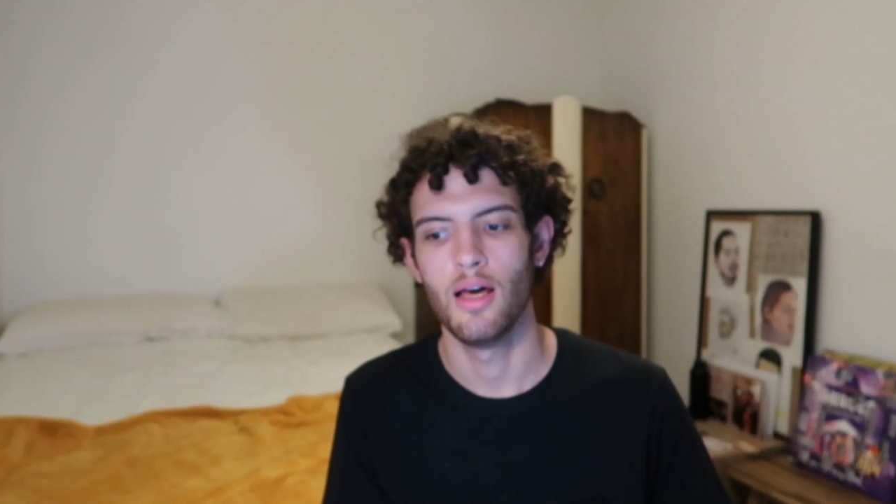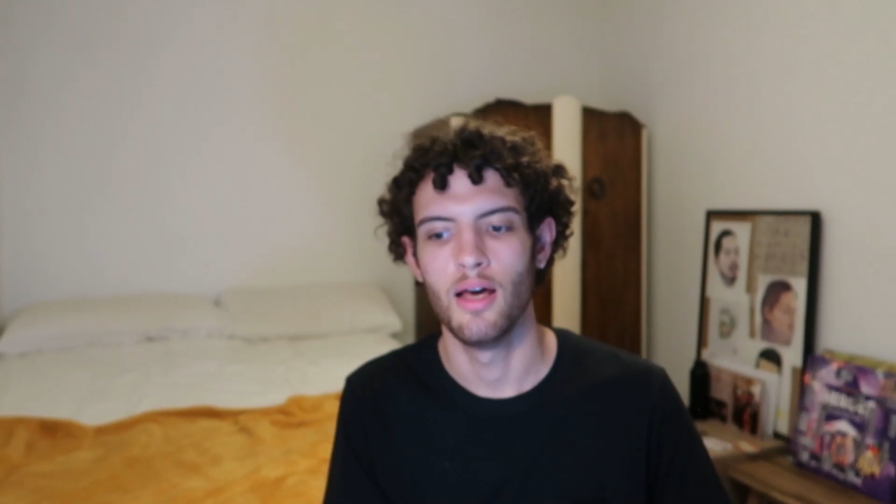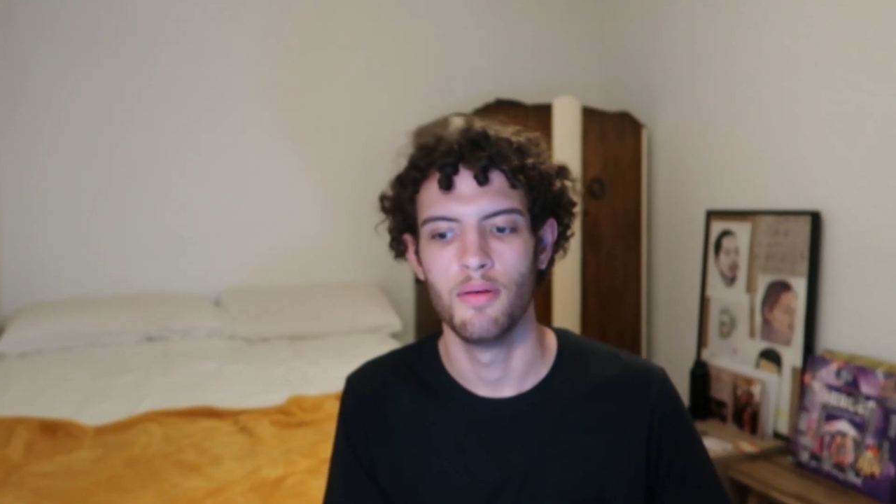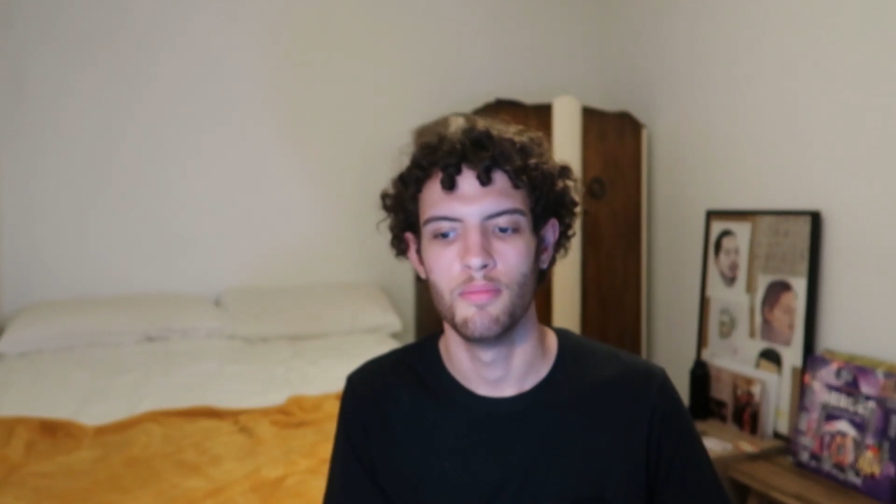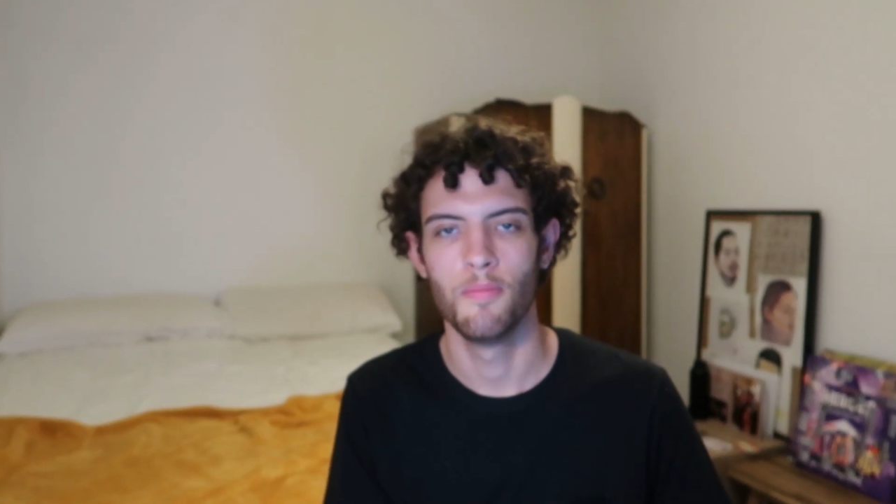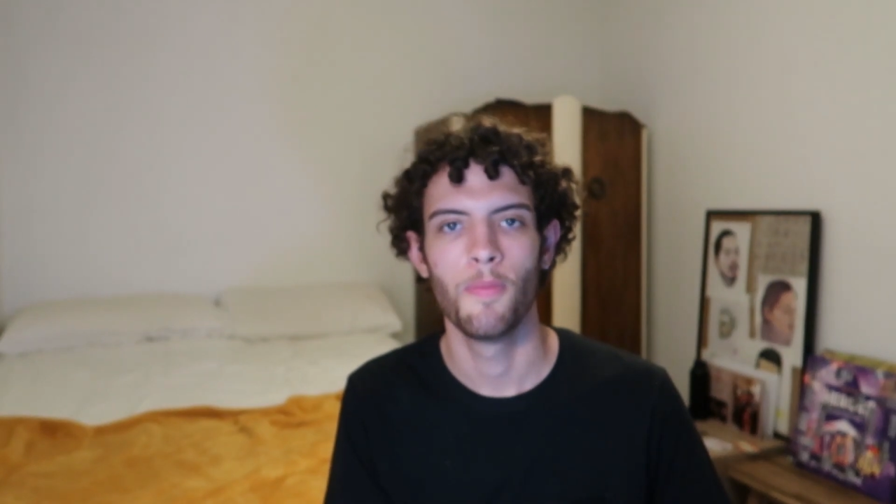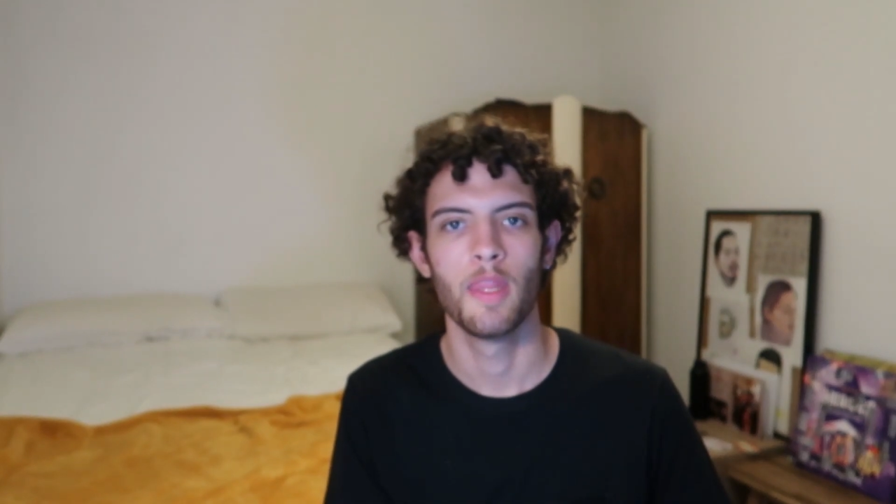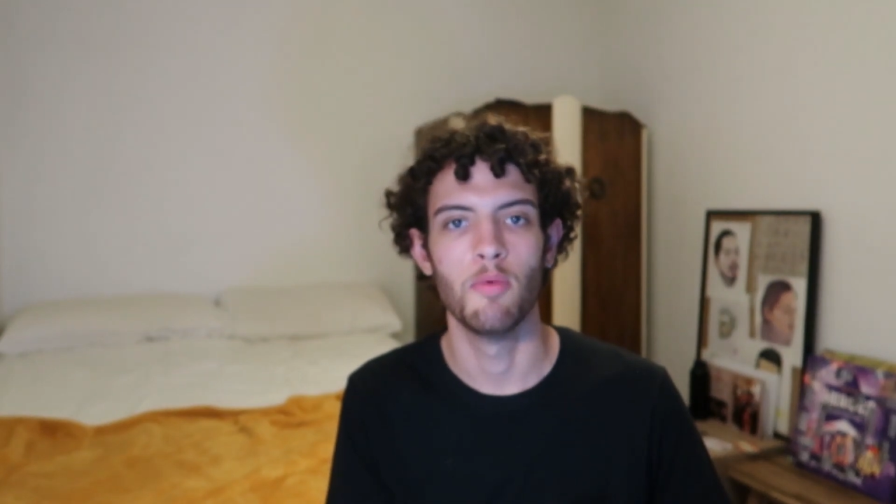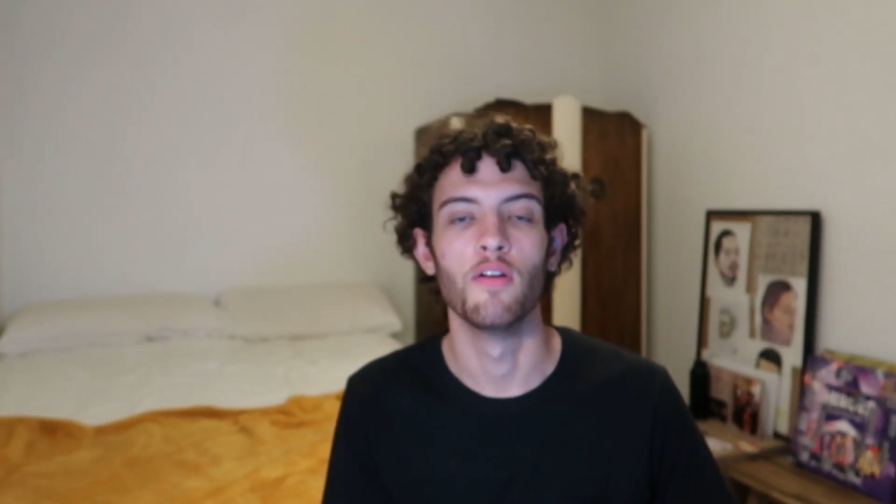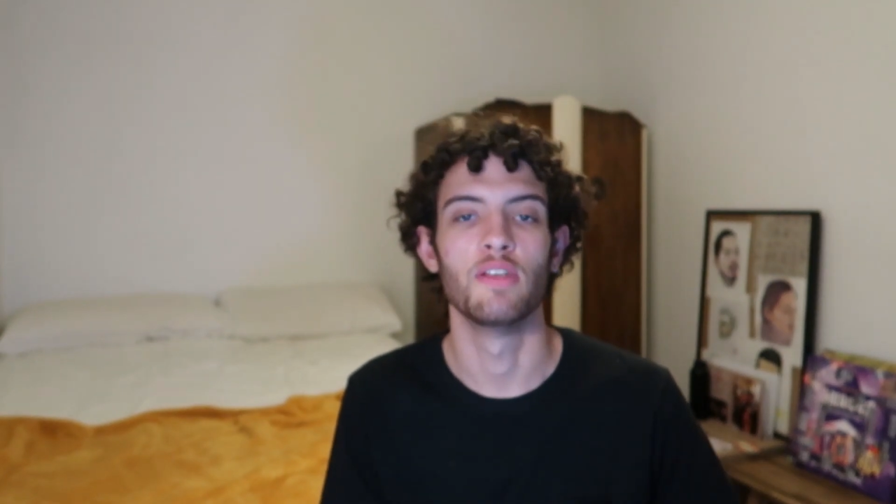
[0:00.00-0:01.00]

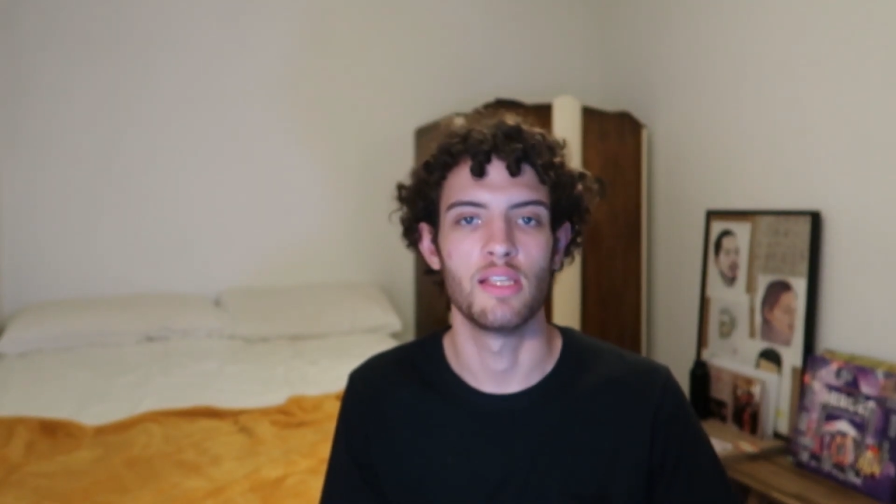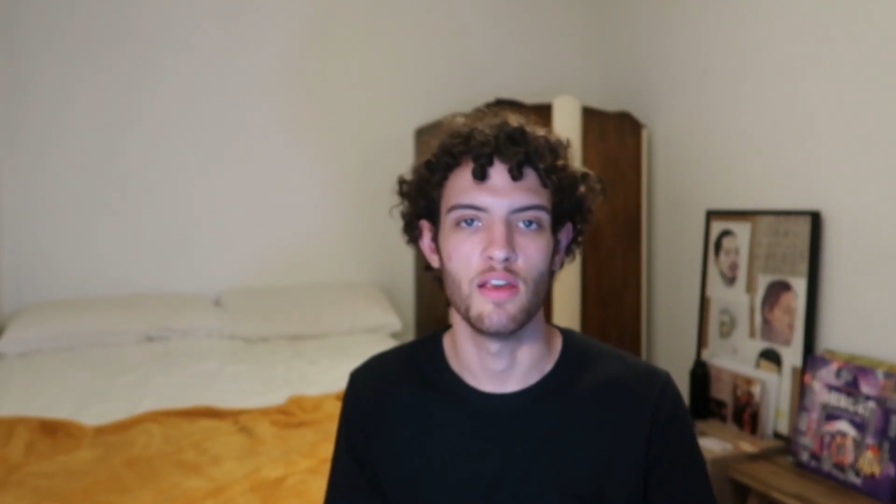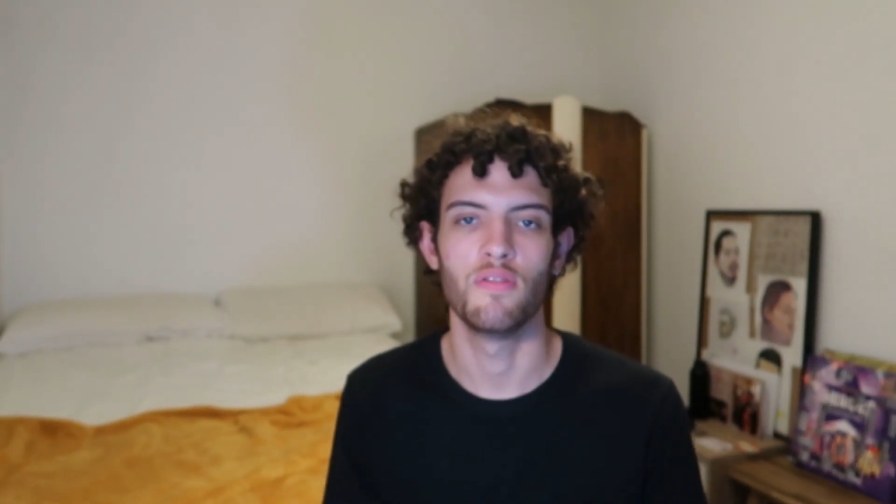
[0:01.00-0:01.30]
But obviously,